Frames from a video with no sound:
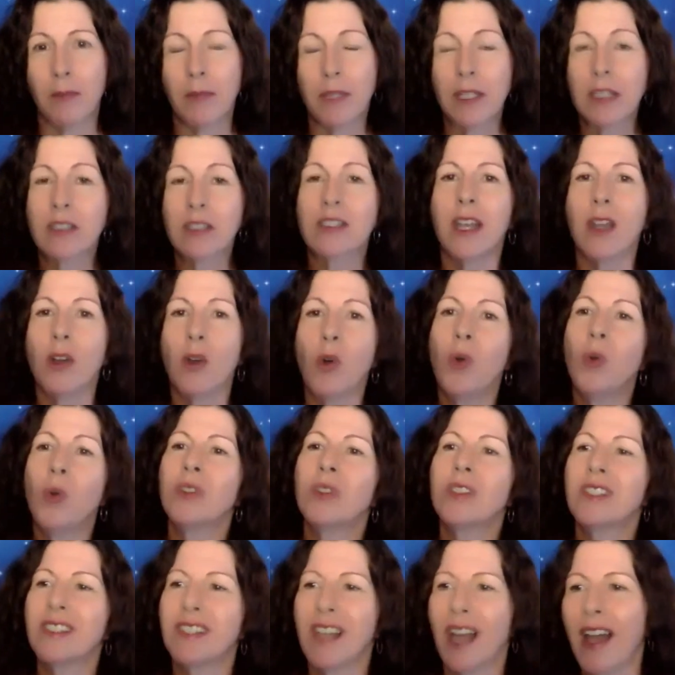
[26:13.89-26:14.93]
because they all
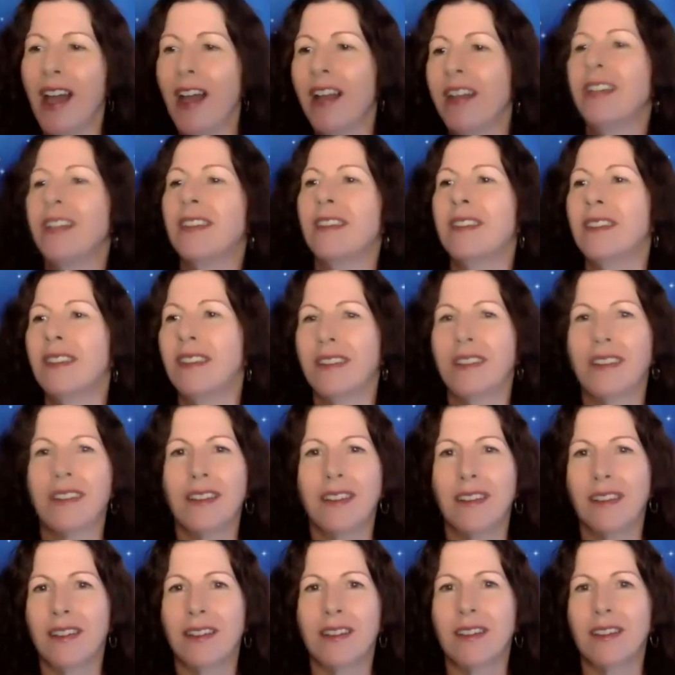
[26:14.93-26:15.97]
start in
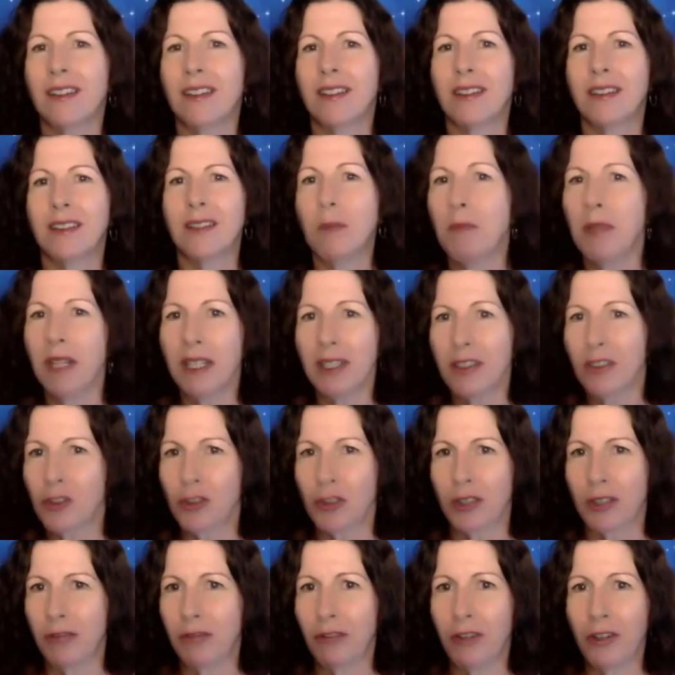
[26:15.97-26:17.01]
the
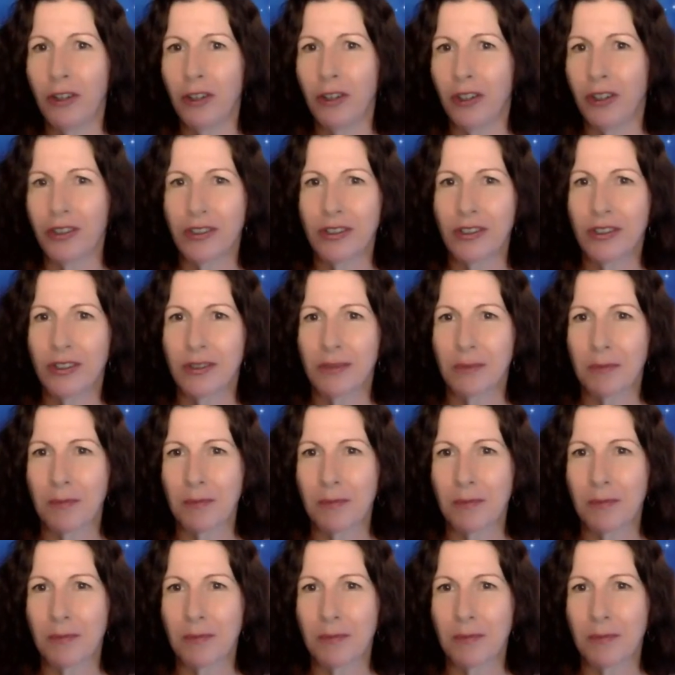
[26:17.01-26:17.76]
military first,